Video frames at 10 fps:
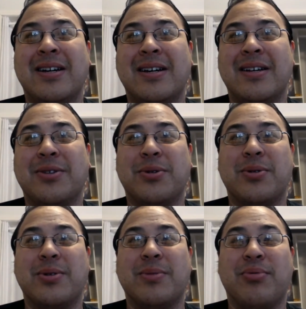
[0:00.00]

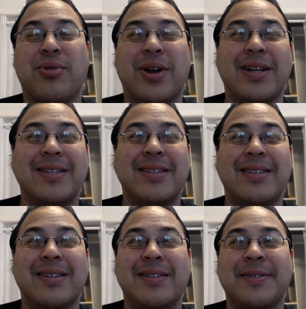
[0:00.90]
Sorcerer's
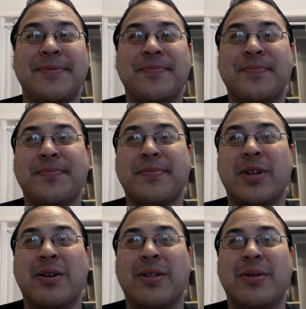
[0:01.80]
Apprentice and, you
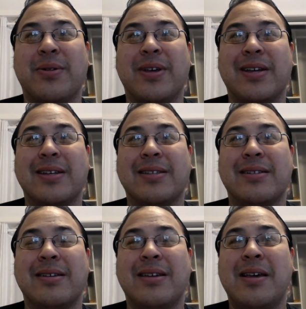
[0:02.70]
know, other things.
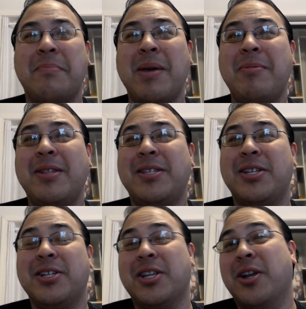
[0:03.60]
And maybe this is
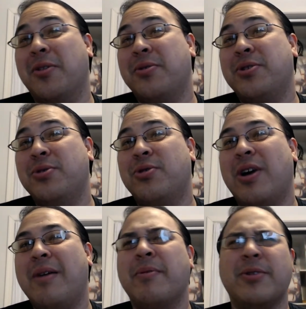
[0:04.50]
just another
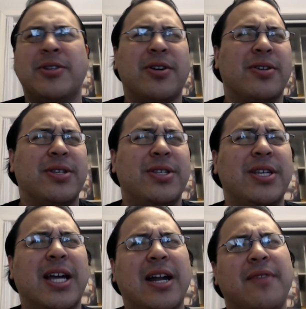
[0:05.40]
2-drop and we start to
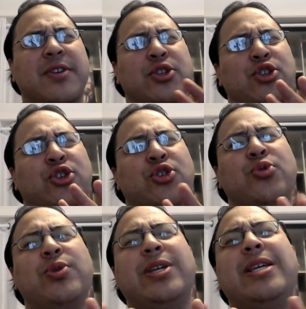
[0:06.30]
see kind of a
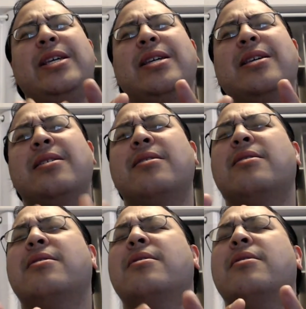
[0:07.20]
Zooey,
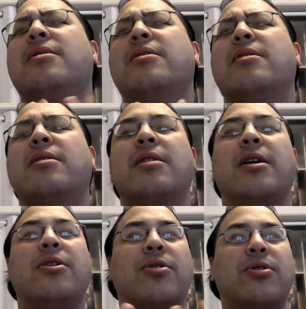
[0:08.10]

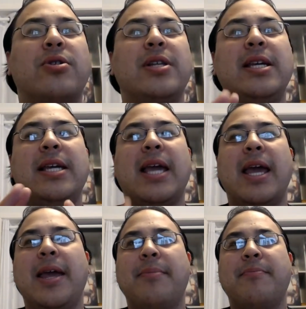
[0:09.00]
an early
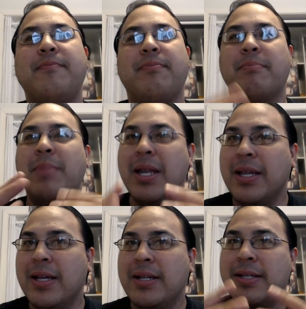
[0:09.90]
game
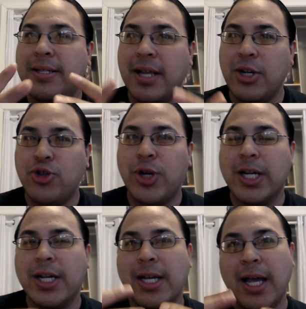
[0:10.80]

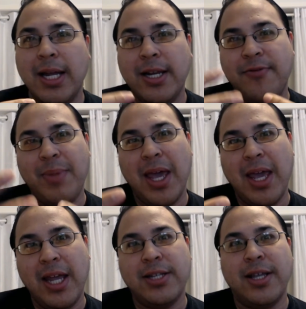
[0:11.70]
minion-centric kind of
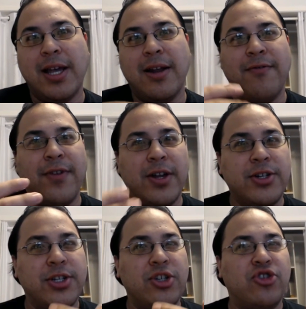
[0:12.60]
mage that
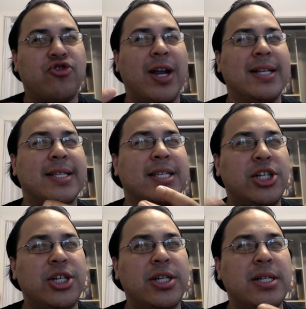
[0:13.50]
eventually
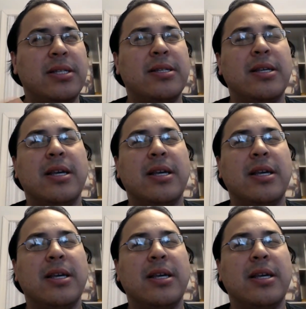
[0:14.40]
transitions